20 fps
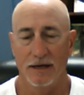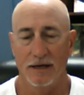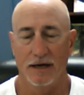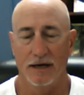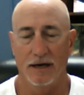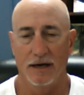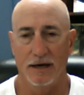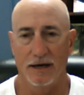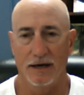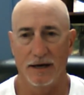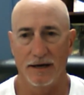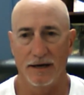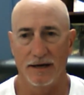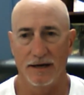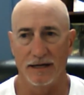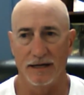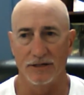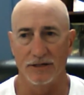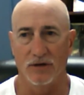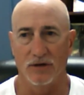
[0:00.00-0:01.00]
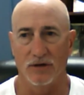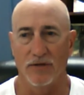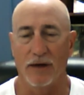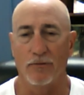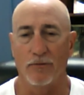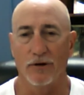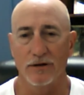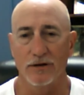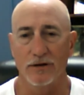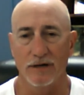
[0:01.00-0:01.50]
And so they
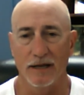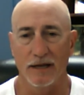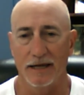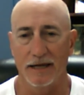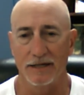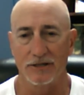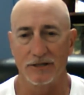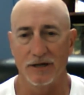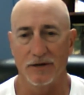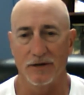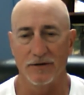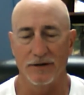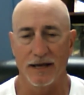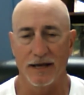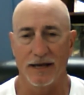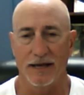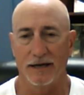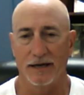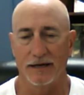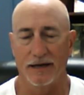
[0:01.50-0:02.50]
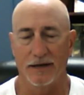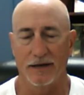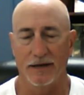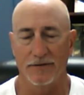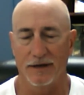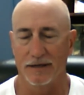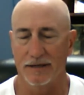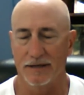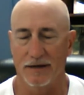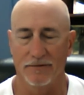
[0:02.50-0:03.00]
weren't going to let each other down. And I
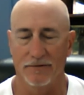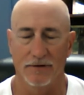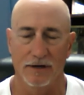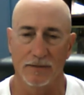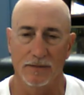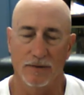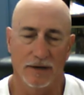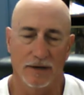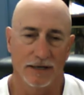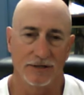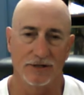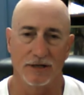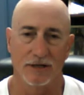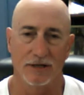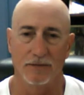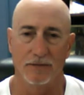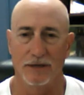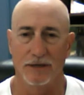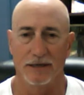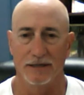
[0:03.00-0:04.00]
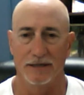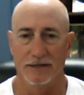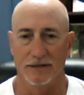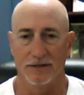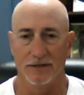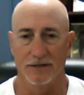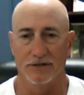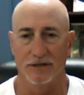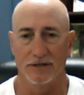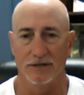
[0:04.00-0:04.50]
think that really plays in big to
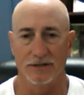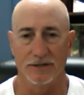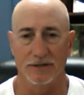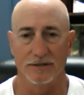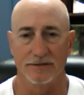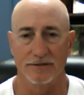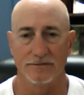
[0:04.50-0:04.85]
this season.